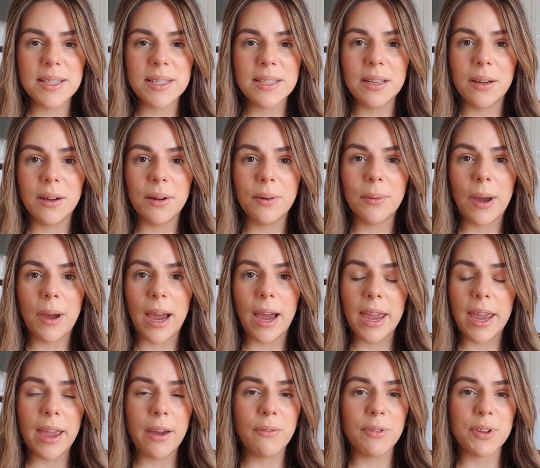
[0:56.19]
I
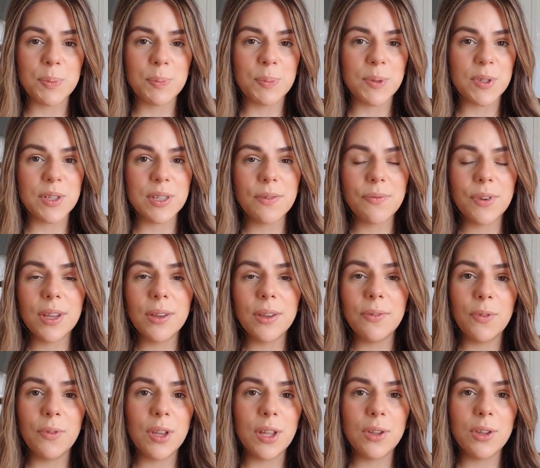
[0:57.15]
have a specific
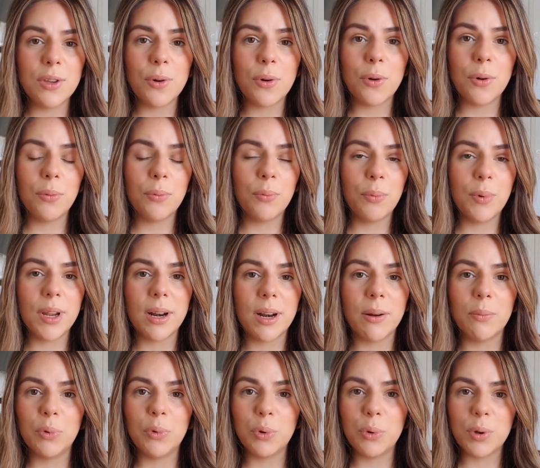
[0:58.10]
video where I'm
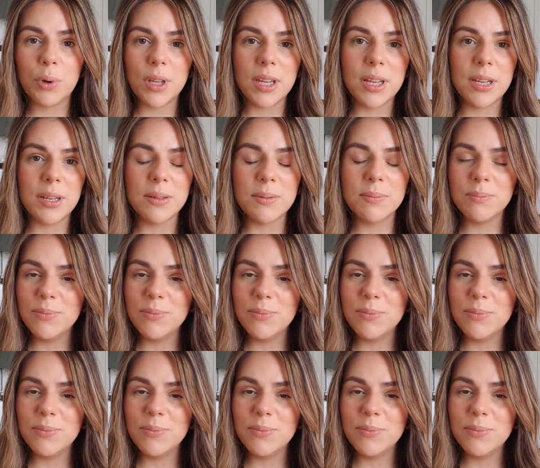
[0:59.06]
talking